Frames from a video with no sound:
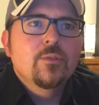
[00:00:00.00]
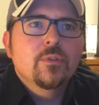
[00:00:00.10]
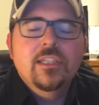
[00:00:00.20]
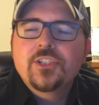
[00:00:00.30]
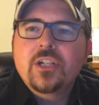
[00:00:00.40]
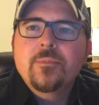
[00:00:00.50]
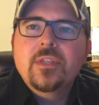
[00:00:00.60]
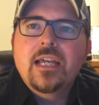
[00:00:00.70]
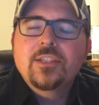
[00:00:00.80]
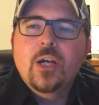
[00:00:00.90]
really jumped
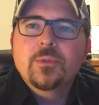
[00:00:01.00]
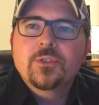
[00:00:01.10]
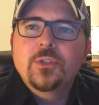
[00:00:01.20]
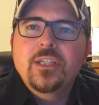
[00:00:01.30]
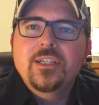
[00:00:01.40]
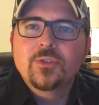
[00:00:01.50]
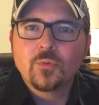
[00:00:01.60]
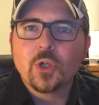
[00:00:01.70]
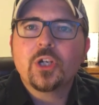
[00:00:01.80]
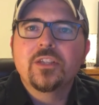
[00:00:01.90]
at the opportunity to
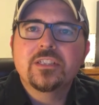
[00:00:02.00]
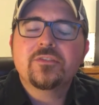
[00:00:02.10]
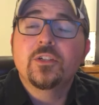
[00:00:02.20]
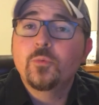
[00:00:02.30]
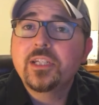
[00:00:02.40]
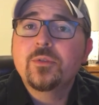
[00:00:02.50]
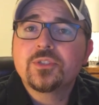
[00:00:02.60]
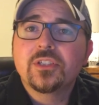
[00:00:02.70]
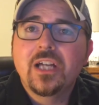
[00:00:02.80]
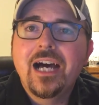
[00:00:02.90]
work on this film when he was
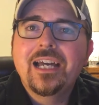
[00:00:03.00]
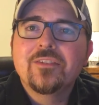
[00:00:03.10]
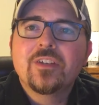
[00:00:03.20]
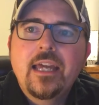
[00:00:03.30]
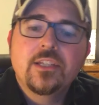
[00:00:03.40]
alive.